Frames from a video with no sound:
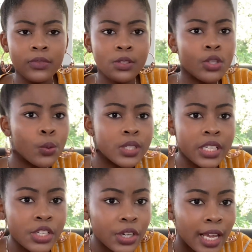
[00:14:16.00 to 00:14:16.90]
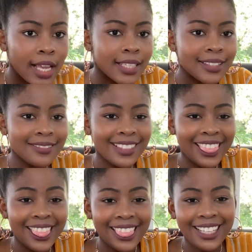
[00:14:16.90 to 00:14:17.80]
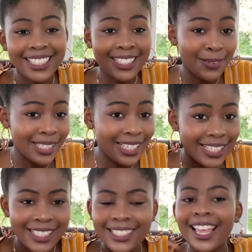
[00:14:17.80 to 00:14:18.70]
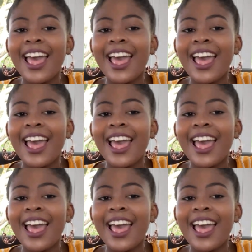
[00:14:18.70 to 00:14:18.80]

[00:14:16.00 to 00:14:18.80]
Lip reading: to snitch on us, because they were snitches.